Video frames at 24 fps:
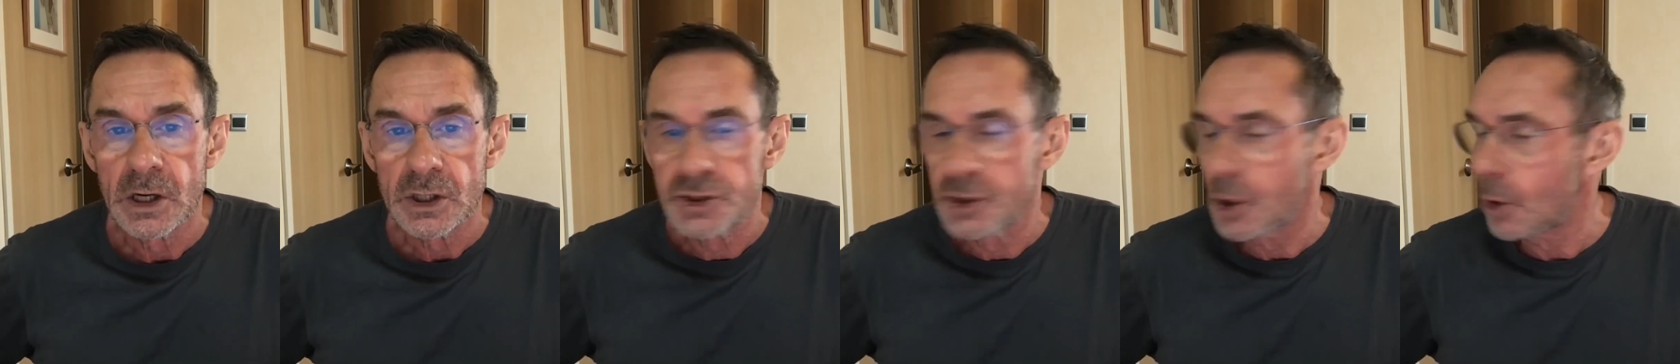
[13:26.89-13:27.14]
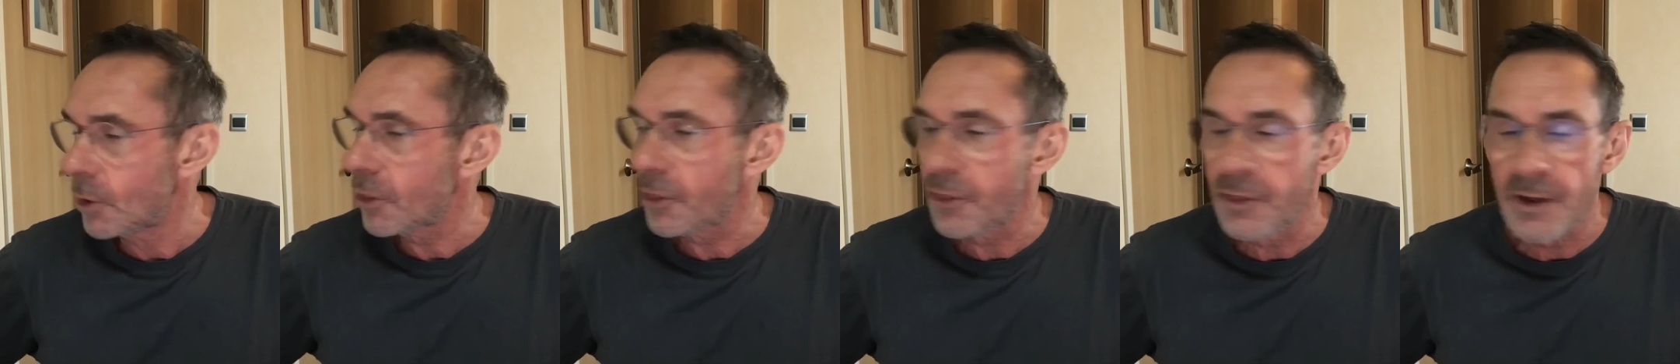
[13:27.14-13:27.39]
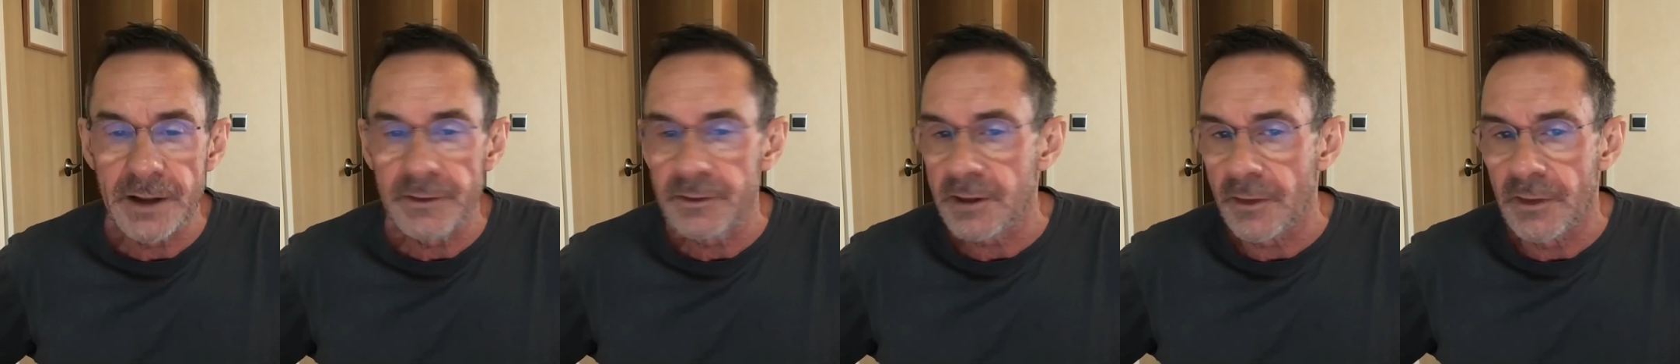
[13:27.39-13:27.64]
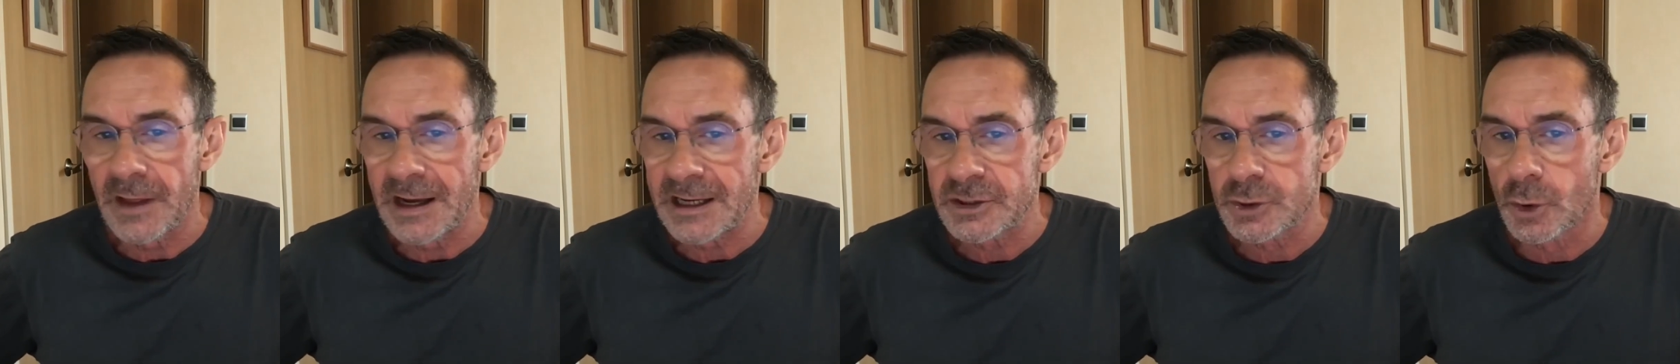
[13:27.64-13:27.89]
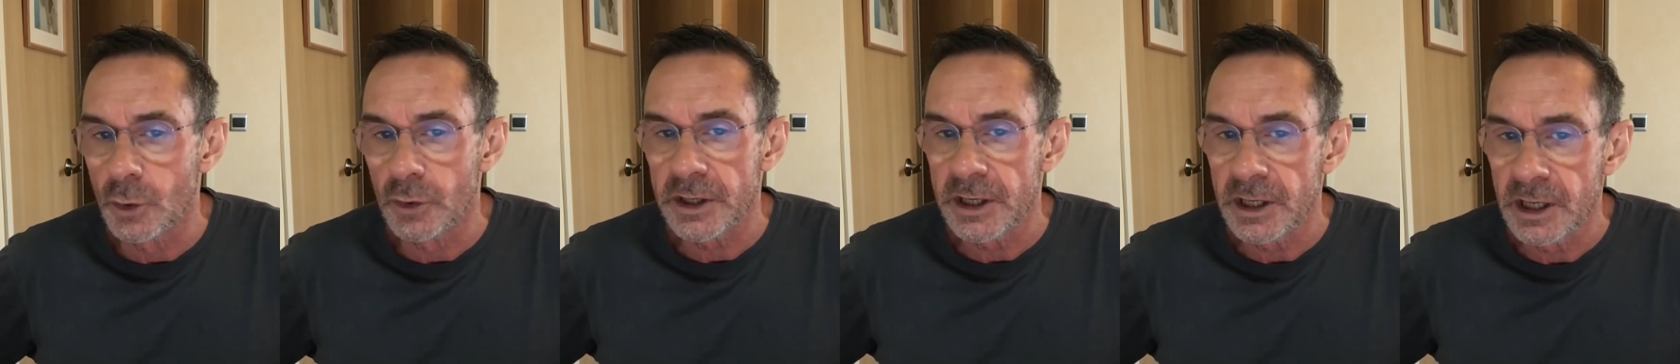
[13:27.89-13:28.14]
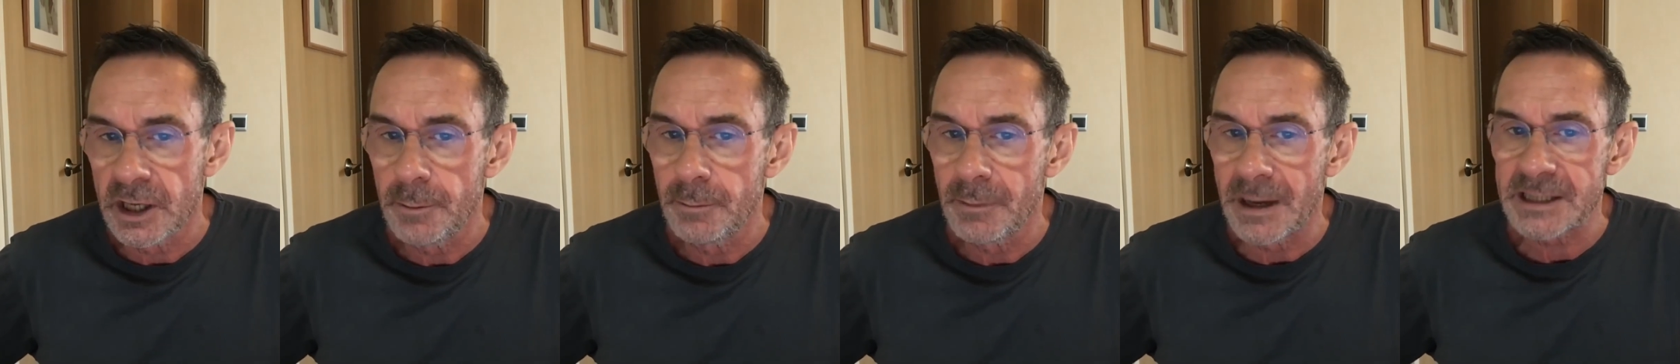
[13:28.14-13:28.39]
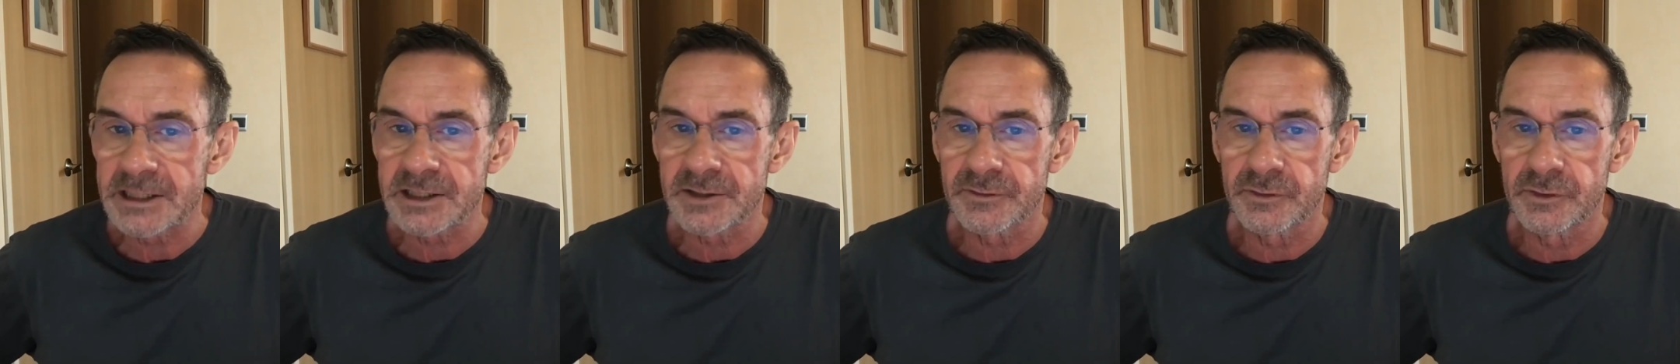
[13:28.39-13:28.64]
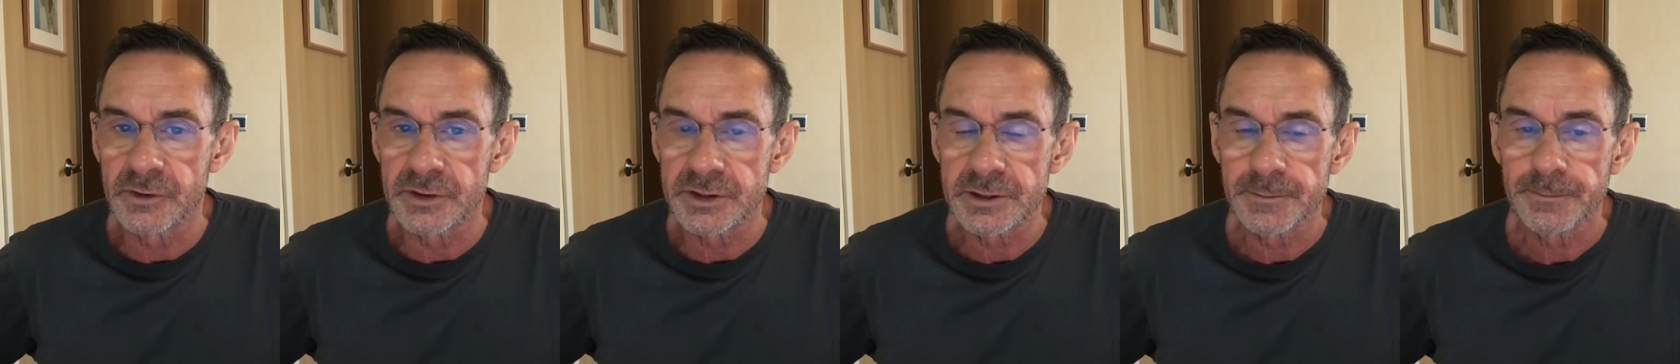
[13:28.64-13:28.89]
Don't think that they're talking in
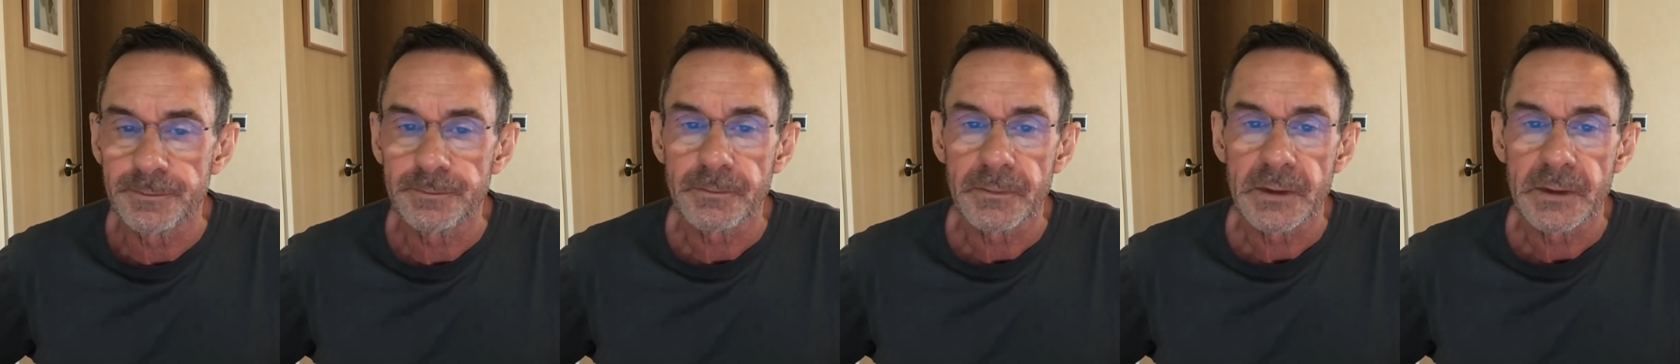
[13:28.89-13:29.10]
metaphors.